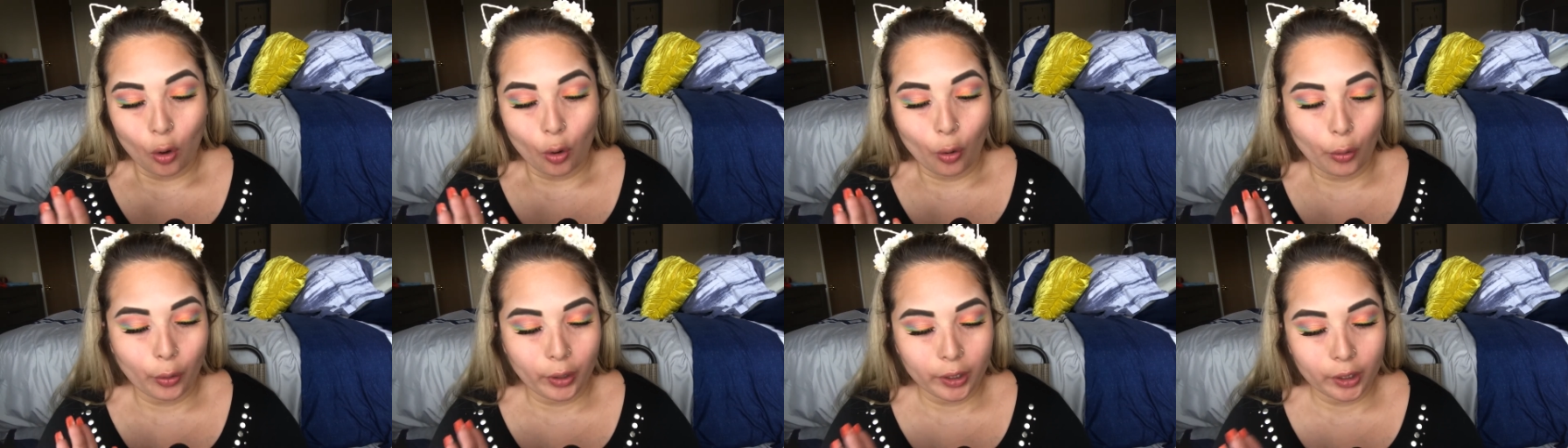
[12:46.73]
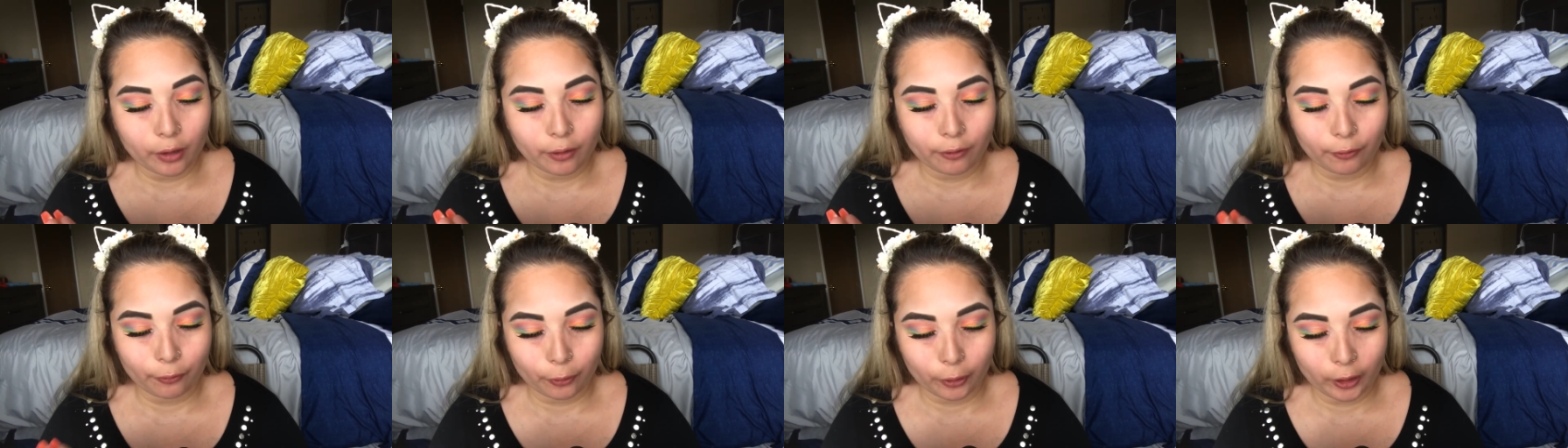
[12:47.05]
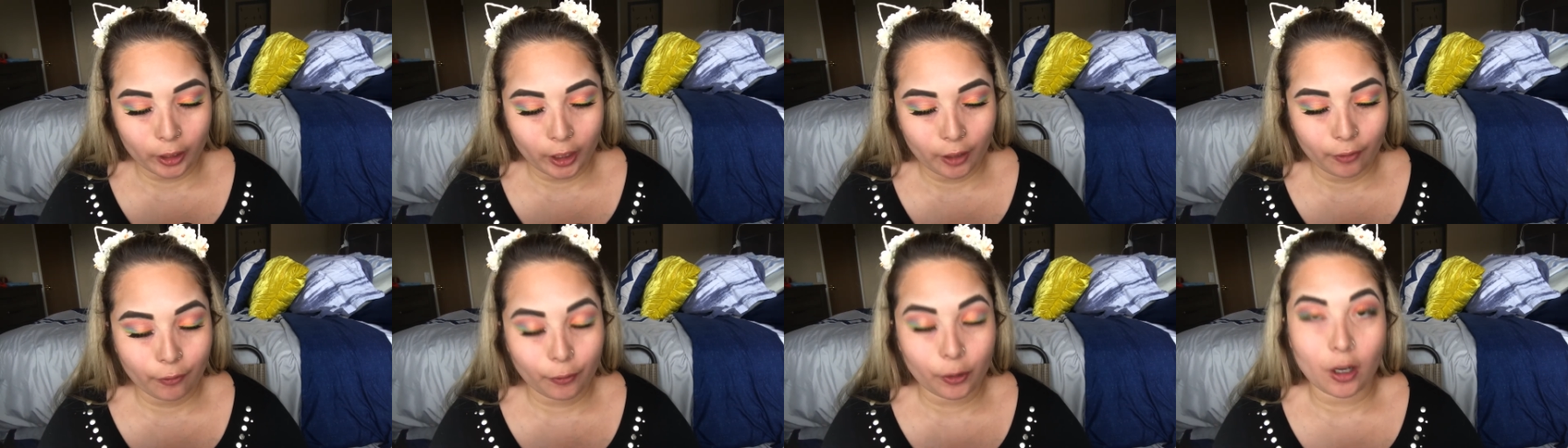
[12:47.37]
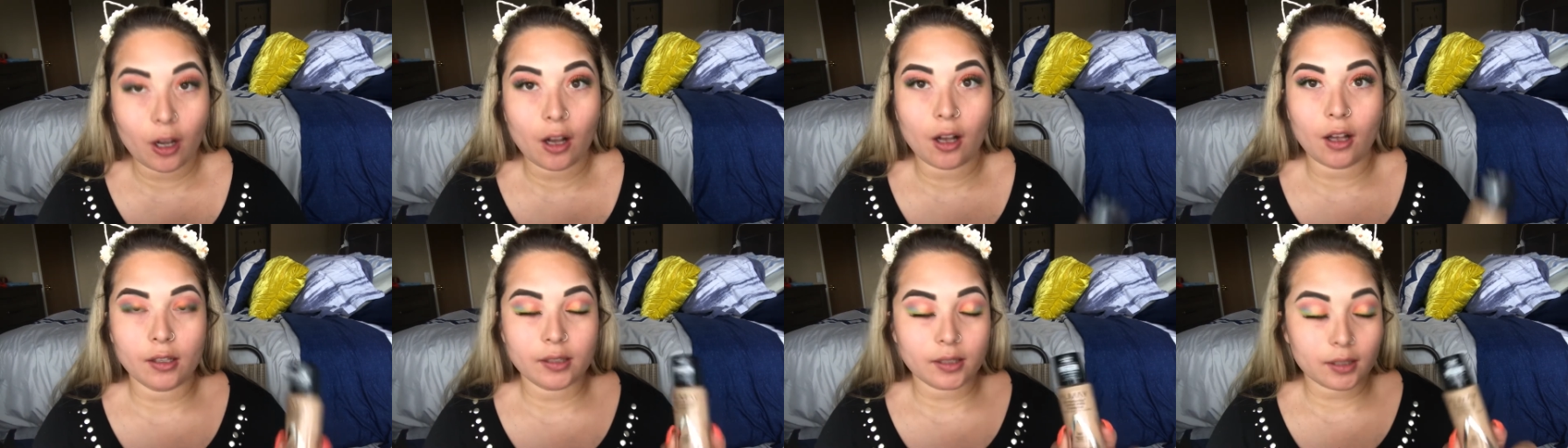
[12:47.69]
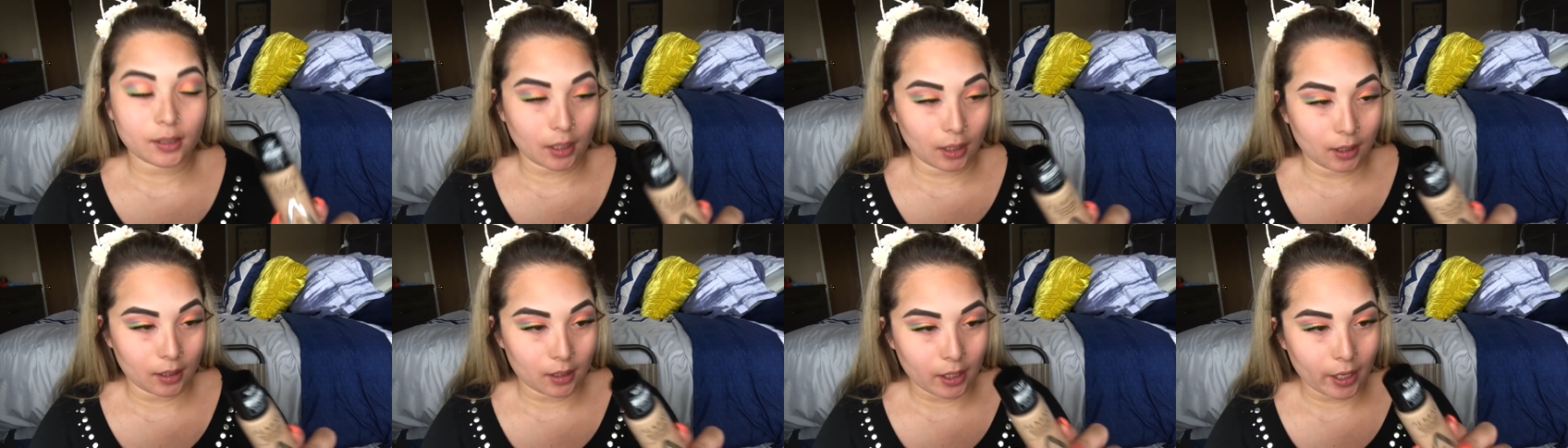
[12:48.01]
oil-free for all
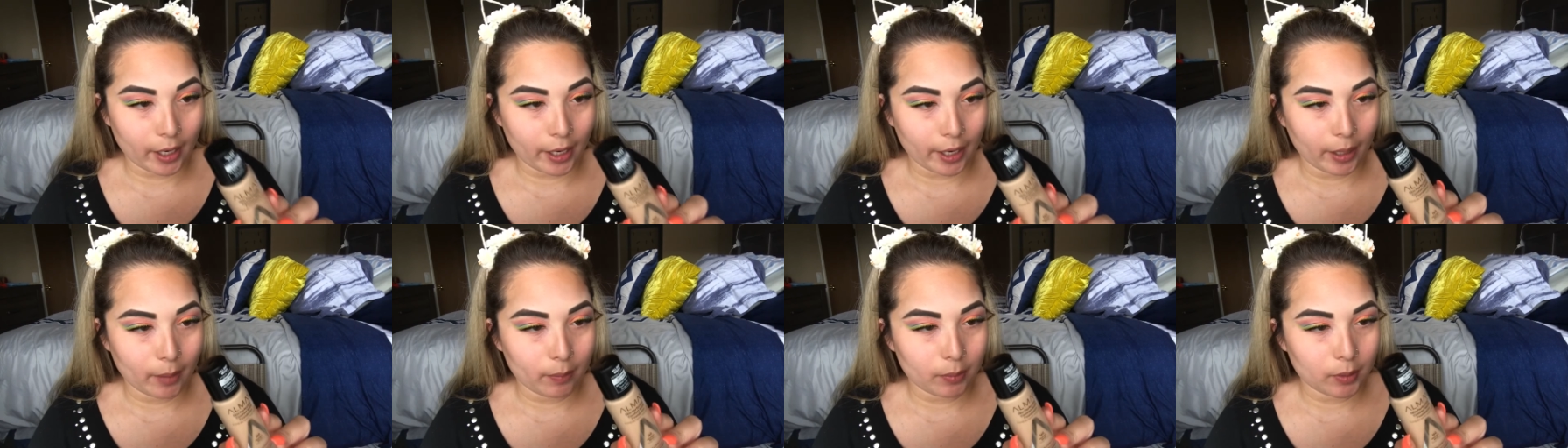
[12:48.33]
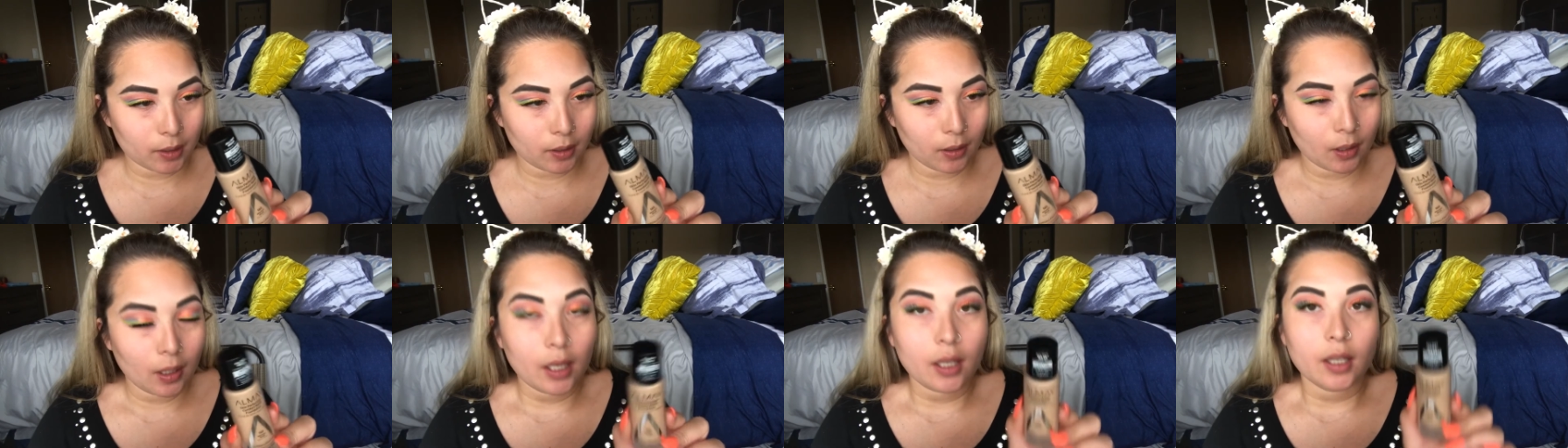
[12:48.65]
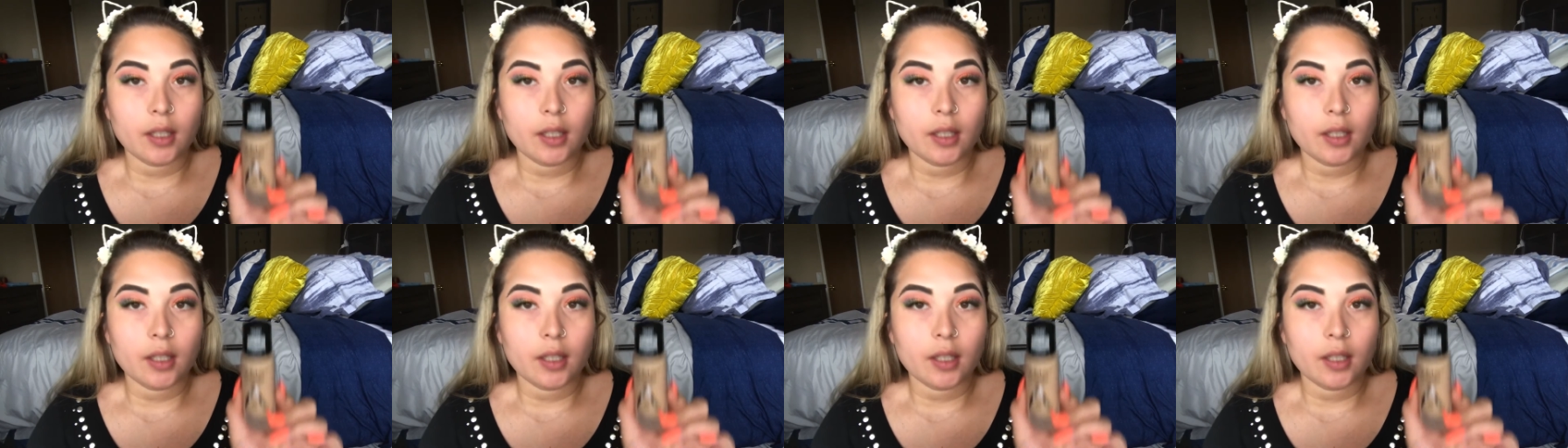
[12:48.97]
skin types.